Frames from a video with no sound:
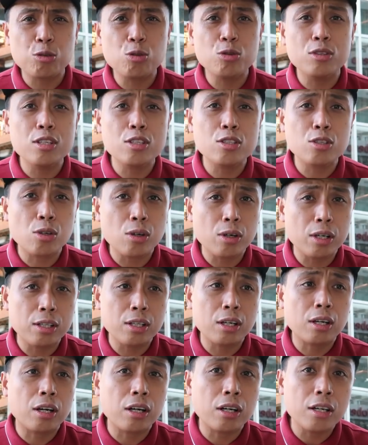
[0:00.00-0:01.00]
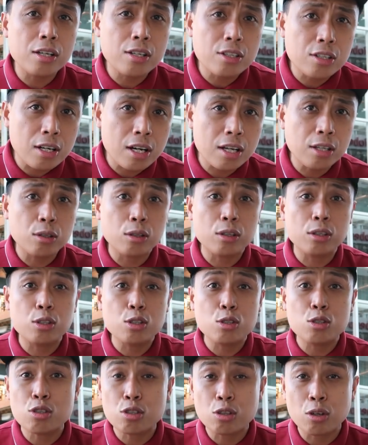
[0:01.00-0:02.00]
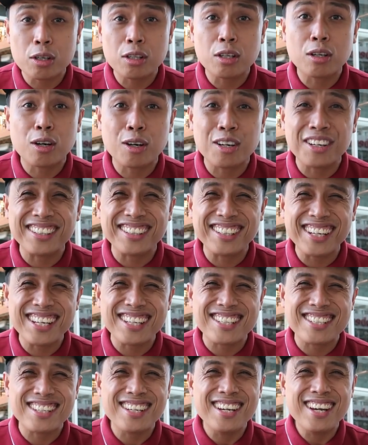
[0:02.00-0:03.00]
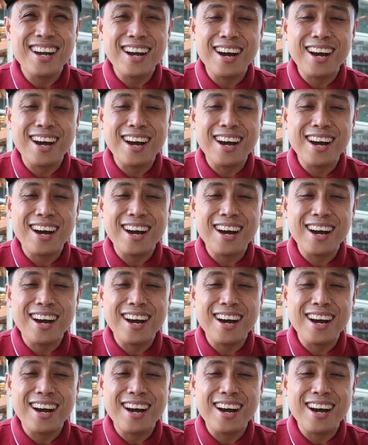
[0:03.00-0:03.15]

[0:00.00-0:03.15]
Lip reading: to destroy the current trend or to destroy the current range.